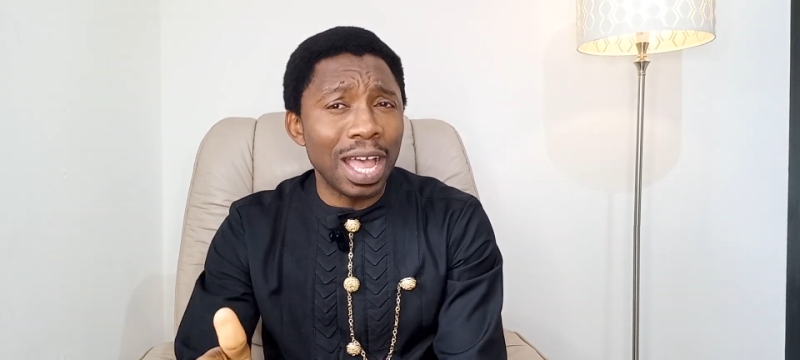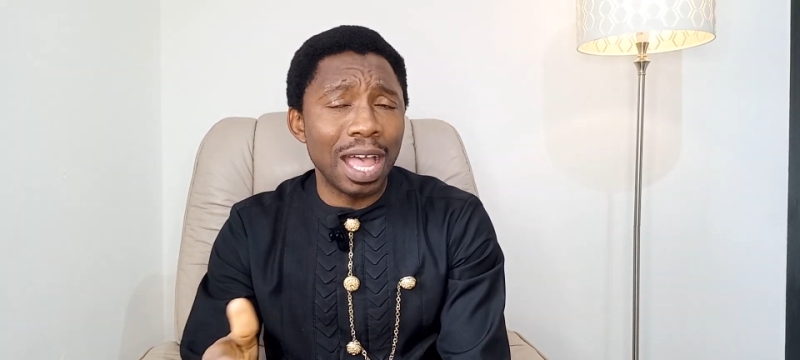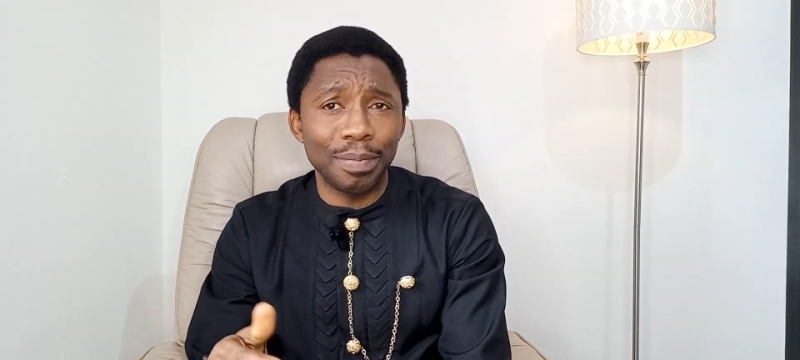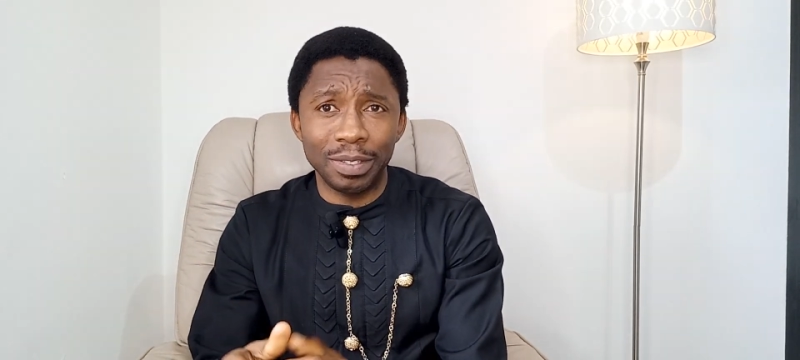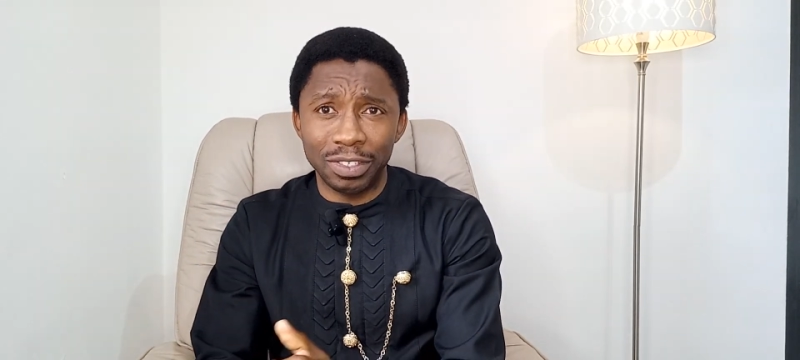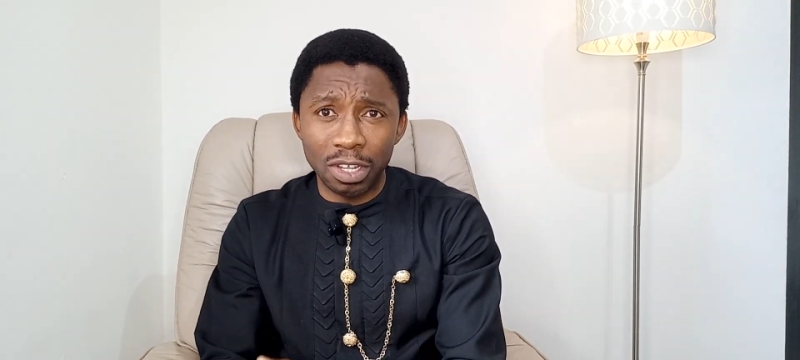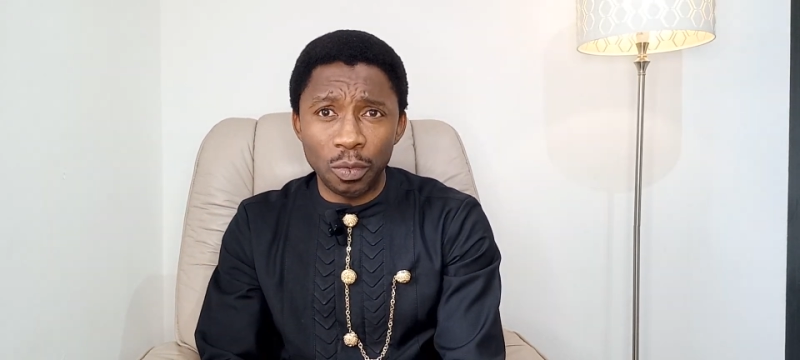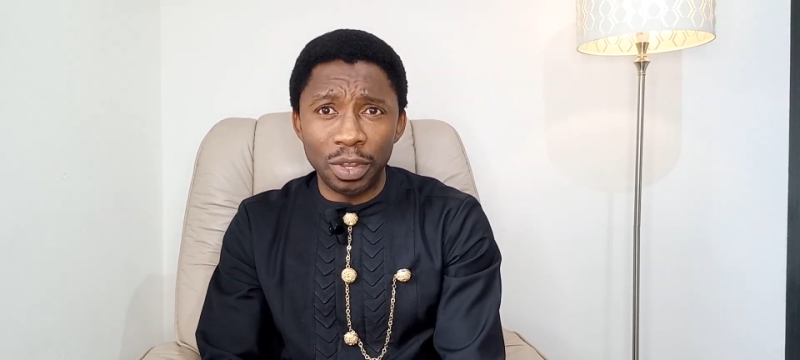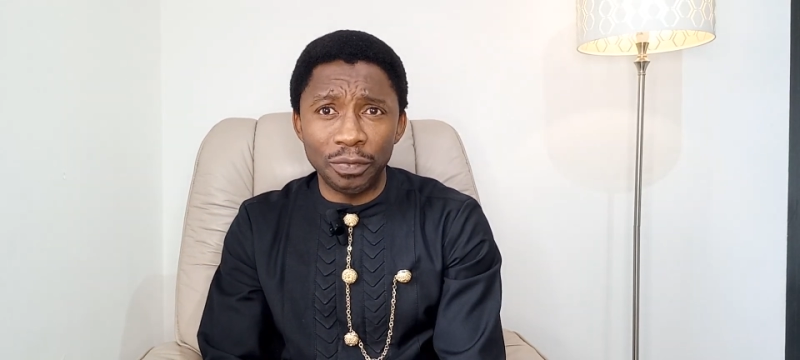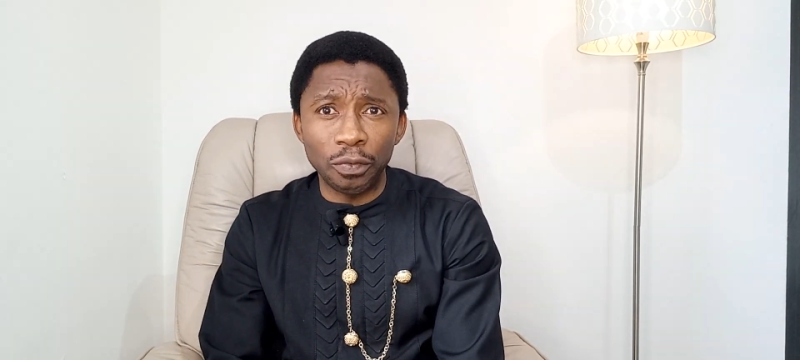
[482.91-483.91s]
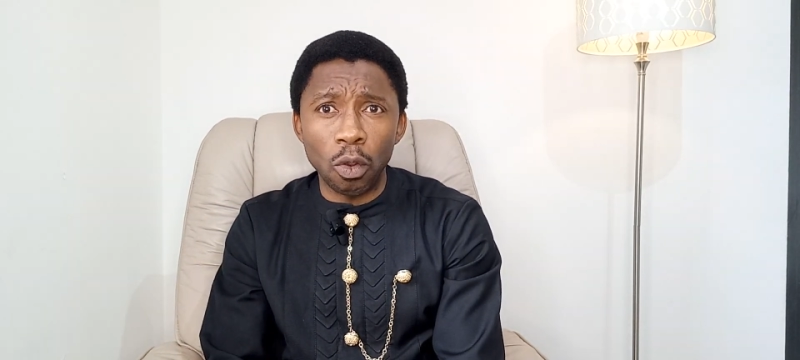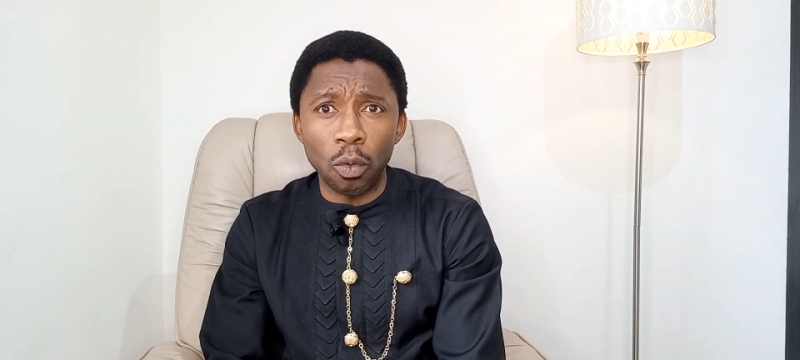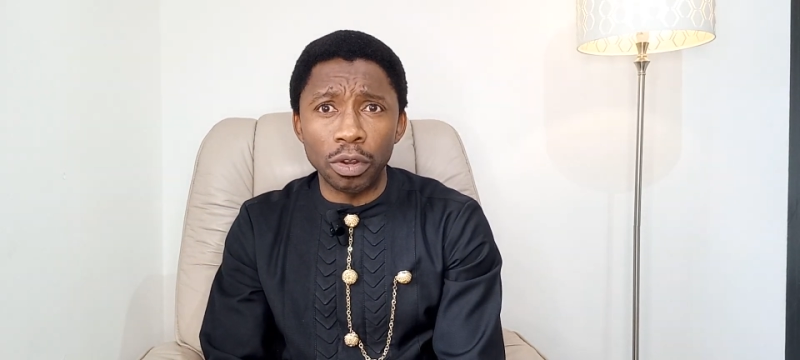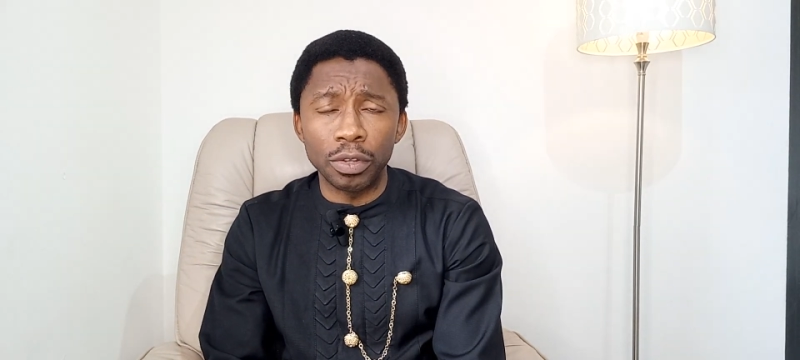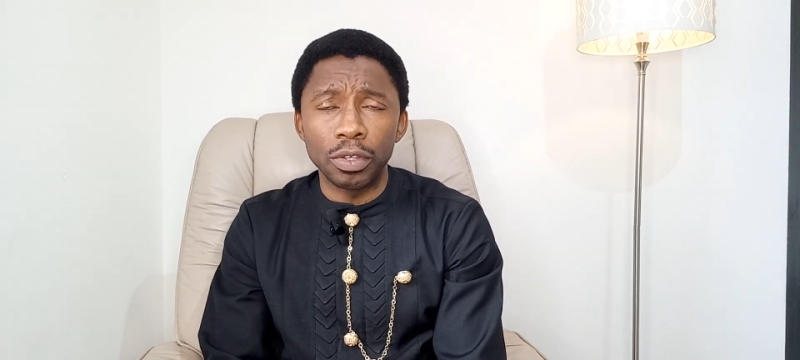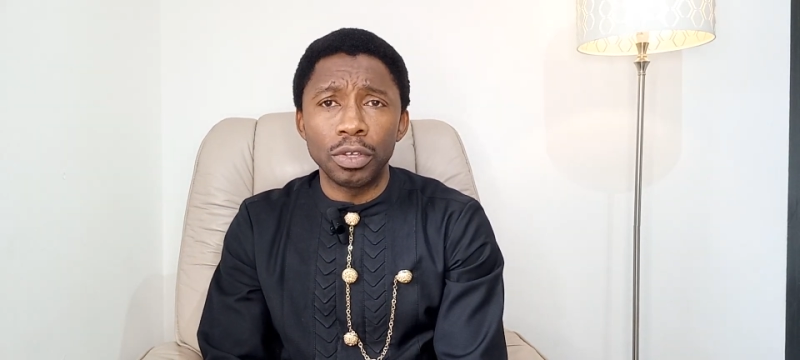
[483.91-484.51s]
happens going forward,